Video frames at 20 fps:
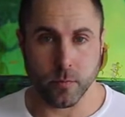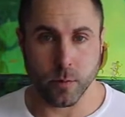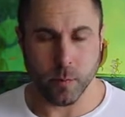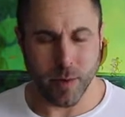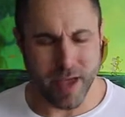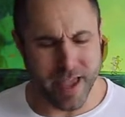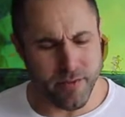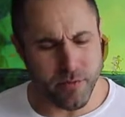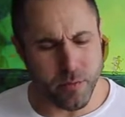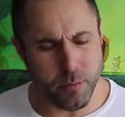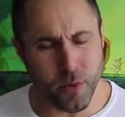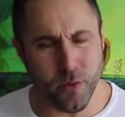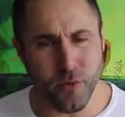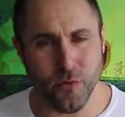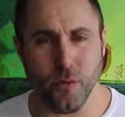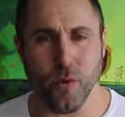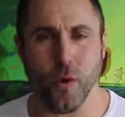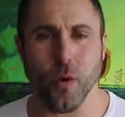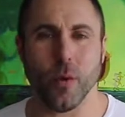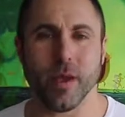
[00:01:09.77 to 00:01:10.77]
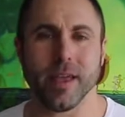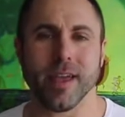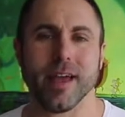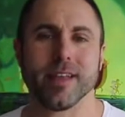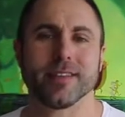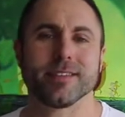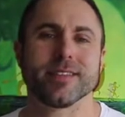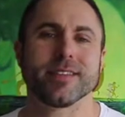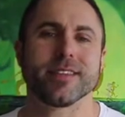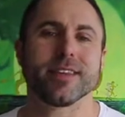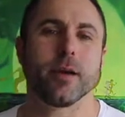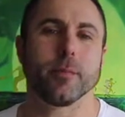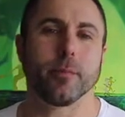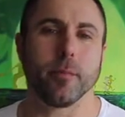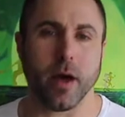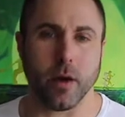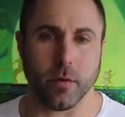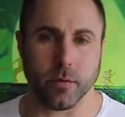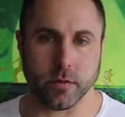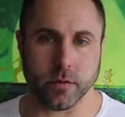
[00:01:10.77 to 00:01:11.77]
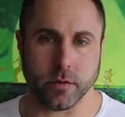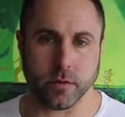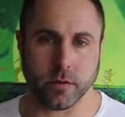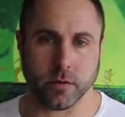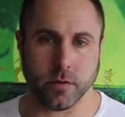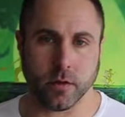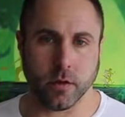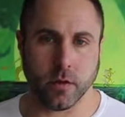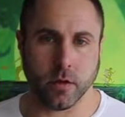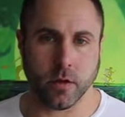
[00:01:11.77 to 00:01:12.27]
But even before we get into the amounts,